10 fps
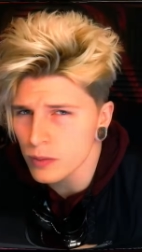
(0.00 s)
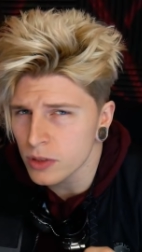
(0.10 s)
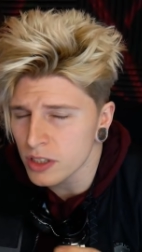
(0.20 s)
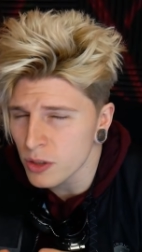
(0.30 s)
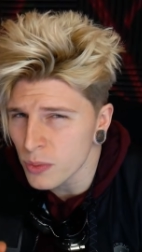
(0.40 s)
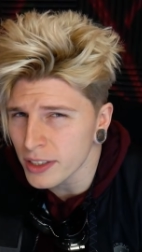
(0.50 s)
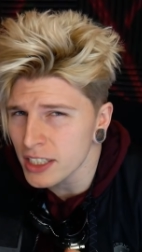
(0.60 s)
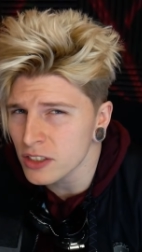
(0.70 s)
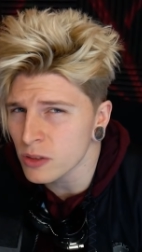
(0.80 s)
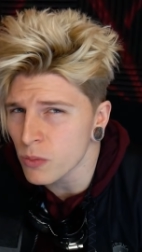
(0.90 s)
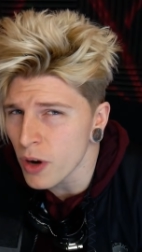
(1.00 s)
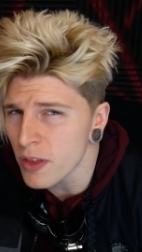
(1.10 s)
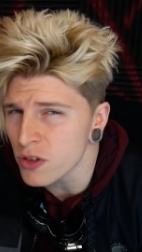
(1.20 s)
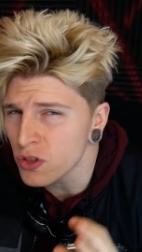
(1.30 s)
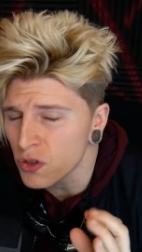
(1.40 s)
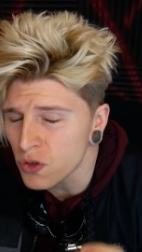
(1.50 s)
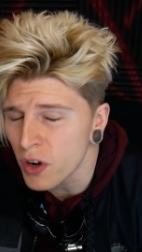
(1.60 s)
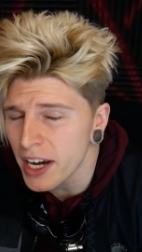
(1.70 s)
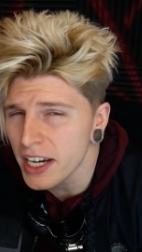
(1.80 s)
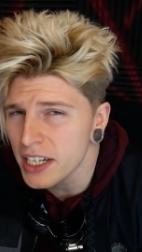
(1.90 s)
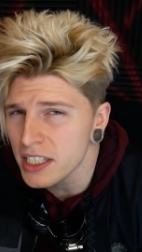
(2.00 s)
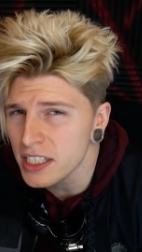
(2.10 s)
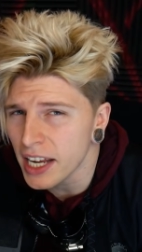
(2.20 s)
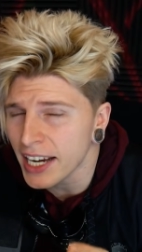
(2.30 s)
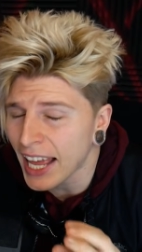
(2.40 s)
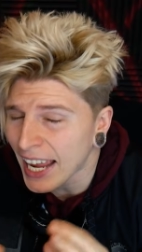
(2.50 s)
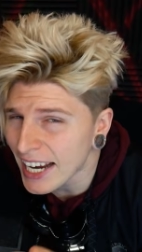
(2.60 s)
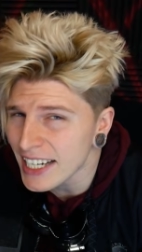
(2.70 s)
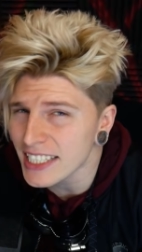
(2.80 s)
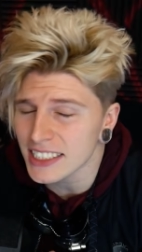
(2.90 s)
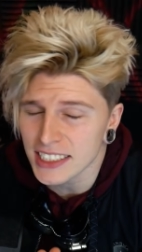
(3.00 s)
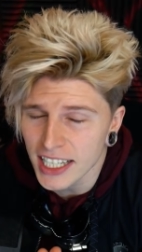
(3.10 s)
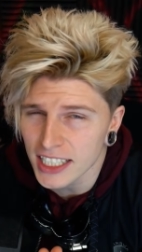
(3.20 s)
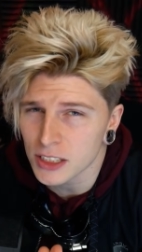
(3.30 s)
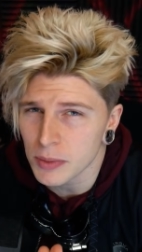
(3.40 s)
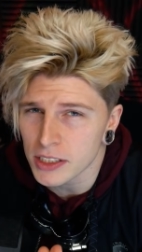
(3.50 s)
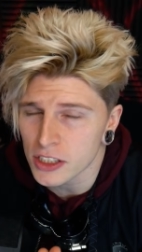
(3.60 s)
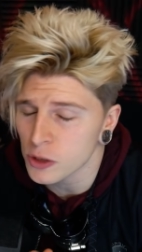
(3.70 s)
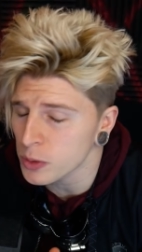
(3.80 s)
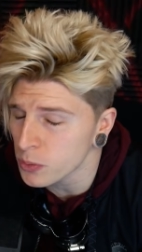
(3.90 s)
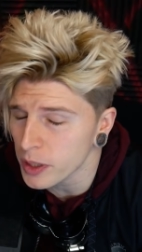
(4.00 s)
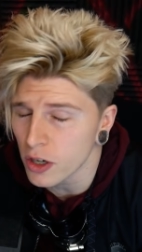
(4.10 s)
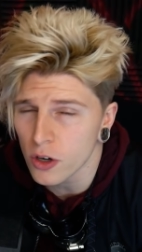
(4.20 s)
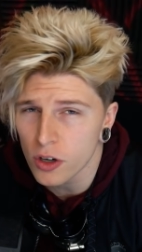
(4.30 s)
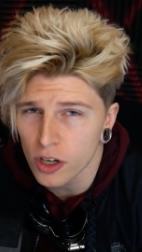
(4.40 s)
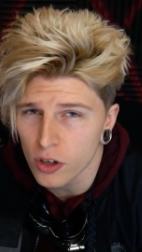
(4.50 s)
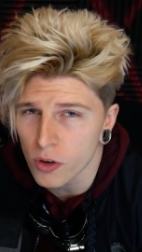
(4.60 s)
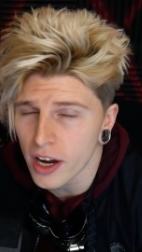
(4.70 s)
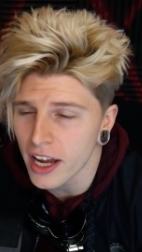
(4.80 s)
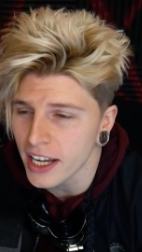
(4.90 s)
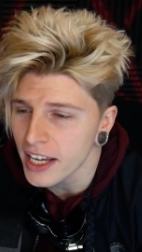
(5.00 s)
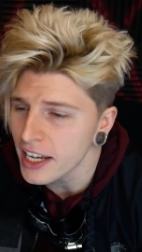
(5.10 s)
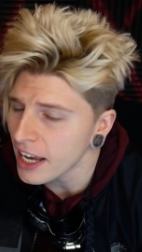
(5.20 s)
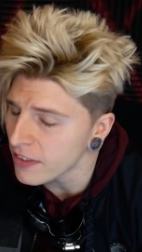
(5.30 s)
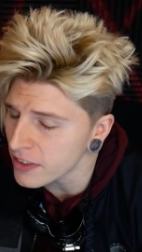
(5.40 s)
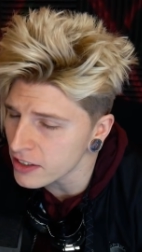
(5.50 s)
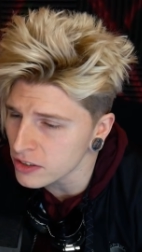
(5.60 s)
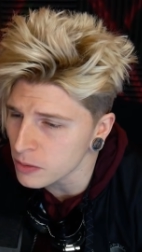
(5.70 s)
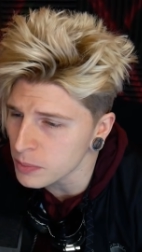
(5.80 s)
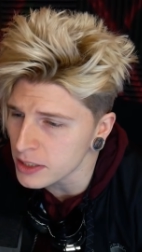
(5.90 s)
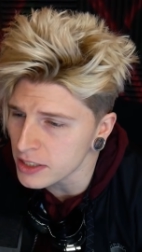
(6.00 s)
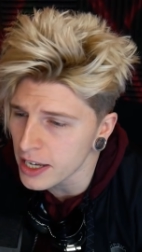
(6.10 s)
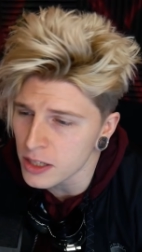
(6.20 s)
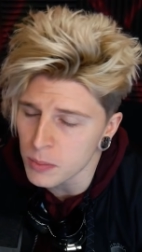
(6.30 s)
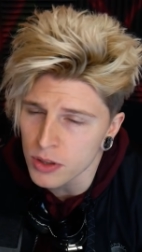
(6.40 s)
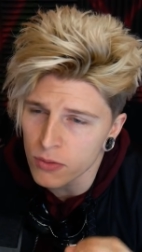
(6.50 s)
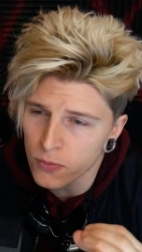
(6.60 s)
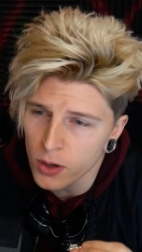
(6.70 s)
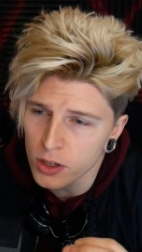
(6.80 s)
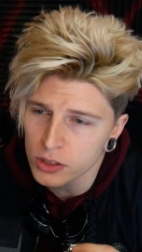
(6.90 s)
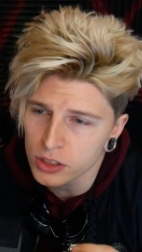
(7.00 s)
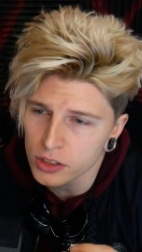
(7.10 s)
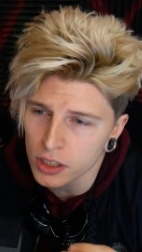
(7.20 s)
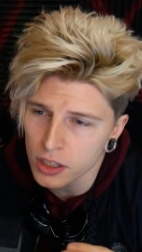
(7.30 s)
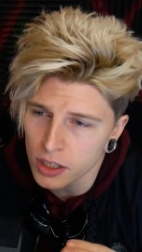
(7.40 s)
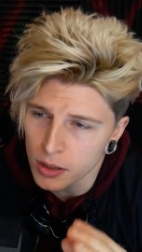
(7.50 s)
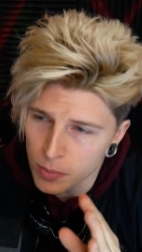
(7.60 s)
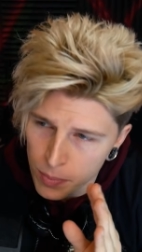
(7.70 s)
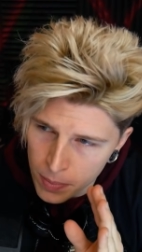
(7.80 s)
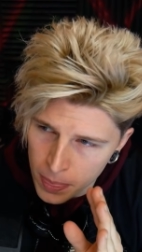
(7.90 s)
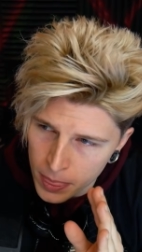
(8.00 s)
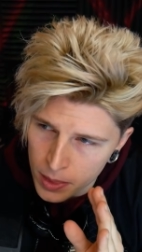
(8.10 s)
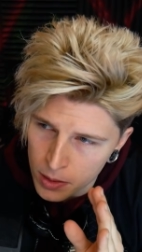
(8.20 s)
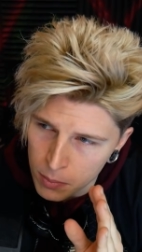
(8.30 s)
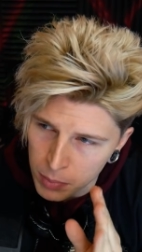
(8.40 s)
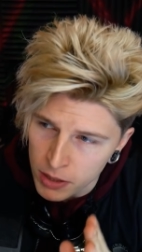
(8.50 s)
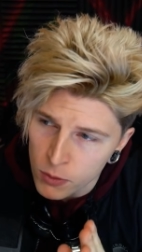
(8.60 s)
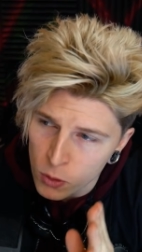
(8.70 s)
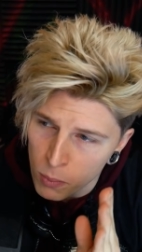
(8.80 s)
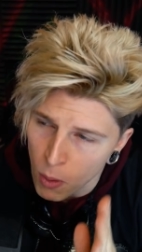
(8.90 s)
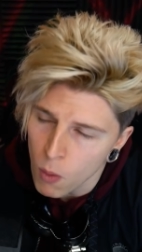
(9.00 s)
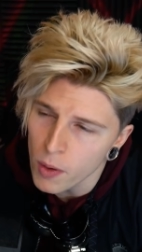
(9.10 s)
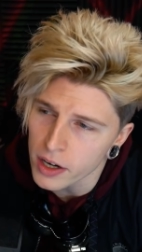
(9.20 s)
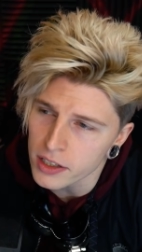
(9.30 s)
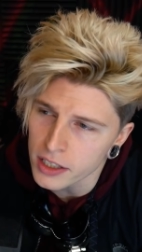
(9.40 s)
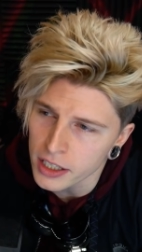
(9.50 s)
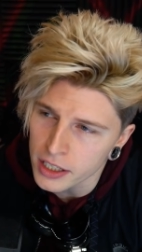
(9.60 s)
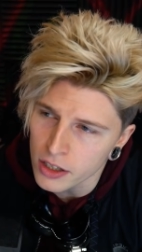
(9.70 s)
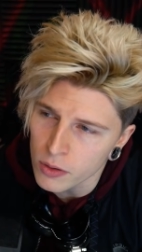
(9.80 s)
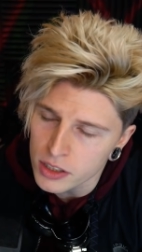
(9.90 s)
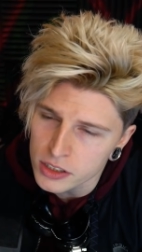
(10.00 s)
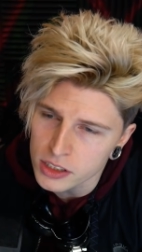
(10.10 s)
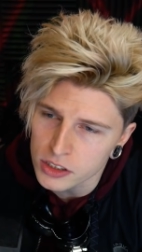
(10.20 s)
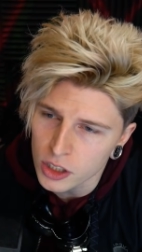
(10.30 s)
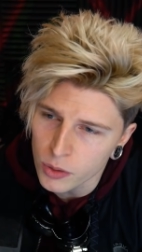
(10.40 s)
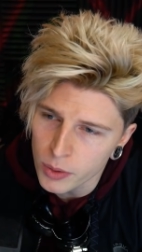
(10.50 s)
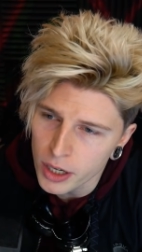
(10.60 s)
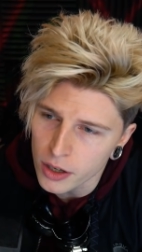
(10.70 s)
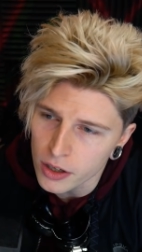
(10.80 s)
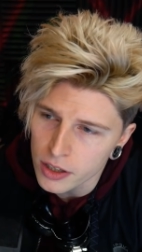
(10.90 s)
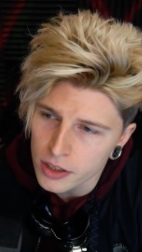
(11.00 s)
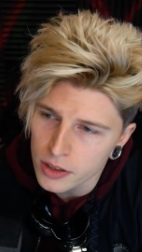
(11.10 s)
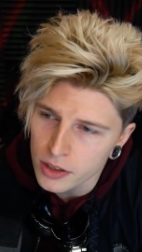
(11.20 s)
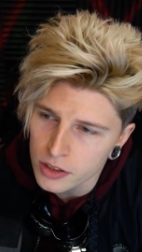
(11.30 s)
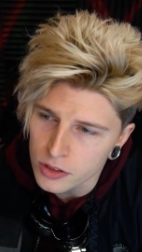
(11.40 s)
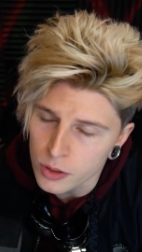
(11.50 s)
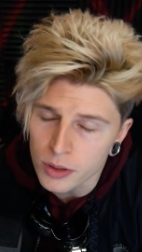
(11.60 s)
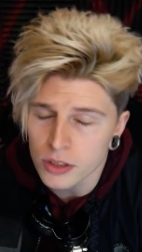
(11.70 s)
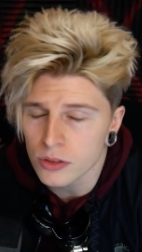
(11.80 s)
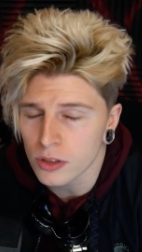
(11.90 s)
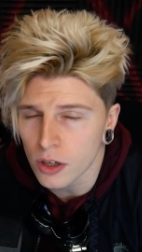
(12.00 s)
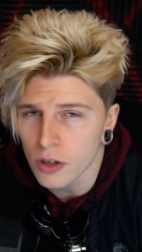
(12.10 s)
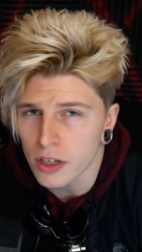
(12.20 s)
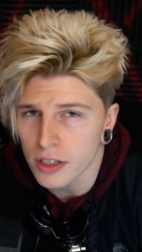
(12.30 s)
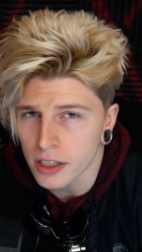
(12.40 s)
she released some rather strange and heinous text message between her and Greg, and this could be said to be the first uh, pivotal point in Onision's career to its current